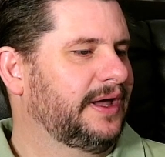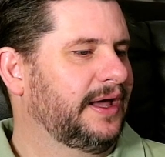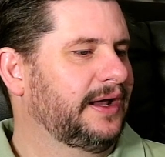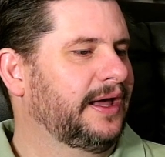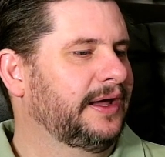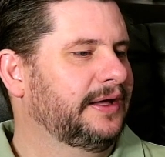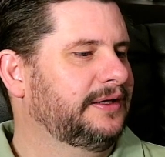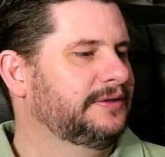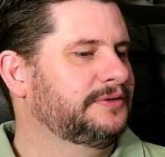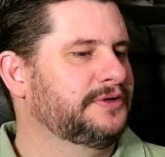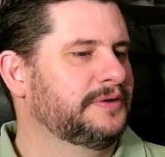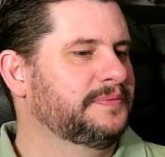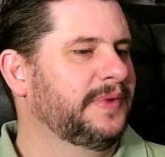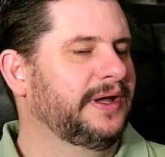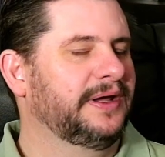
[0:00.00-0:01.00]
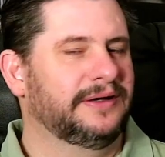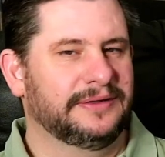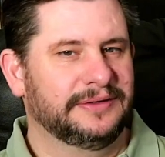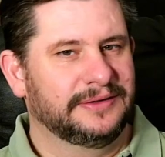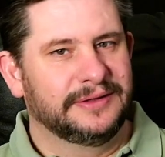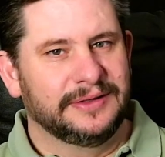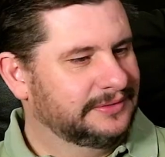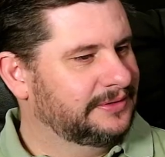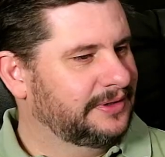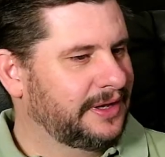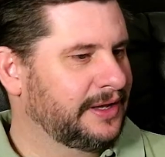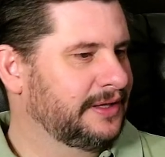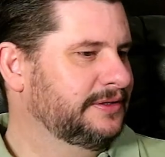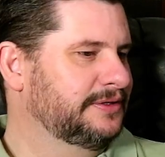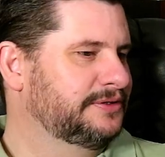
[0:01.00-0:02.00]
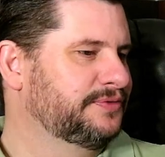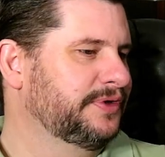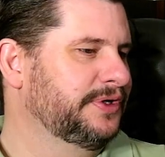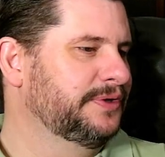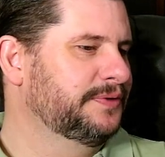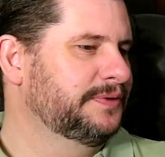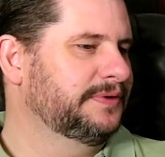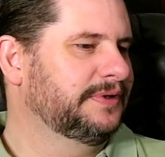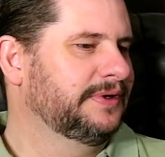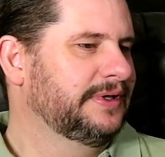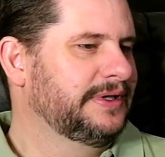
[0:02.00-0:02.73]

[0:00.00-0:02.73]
I like John Mayer in the trio.